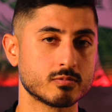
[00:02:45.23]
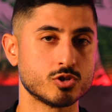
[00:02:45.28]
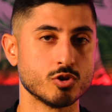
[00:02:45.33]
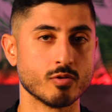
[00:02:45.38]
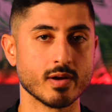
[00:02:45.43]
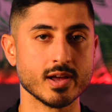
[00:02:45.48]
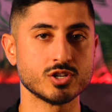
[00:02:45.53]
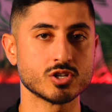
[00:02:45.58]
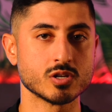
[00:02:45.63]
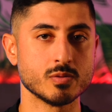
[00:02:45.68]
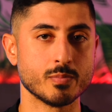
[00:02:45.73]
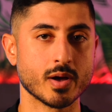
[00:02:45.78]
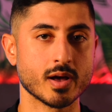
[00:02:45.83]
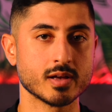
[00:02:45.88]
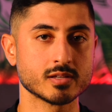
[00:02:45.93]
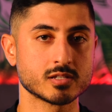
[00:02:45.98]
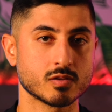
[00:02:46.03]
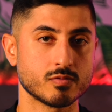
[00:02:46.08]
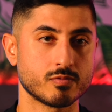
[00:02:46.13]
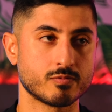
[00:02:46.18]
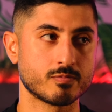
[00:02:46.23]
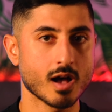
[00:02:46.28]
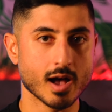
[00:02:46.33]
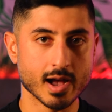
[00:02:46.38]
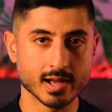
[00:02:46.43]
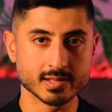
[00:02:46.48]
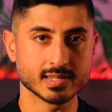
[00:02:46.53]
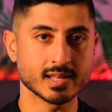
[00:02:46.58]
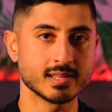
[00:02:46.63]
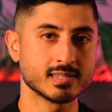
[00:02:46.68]
duration bursts of
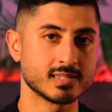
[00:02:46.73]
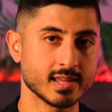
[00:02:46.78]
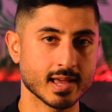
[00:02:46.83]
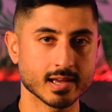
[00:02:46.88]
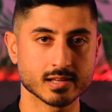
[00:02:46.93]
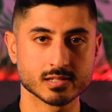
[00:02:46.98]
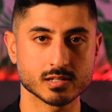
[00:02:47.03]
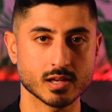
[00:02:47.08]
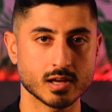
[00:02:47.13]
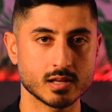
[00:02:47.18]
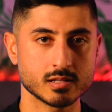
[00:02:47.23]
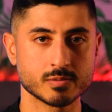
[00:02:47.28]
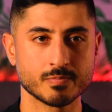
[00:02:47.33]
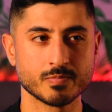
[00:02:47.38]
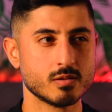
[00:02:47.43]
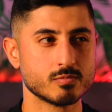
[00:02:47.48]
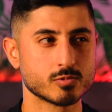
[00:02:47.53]
high intensity exercise.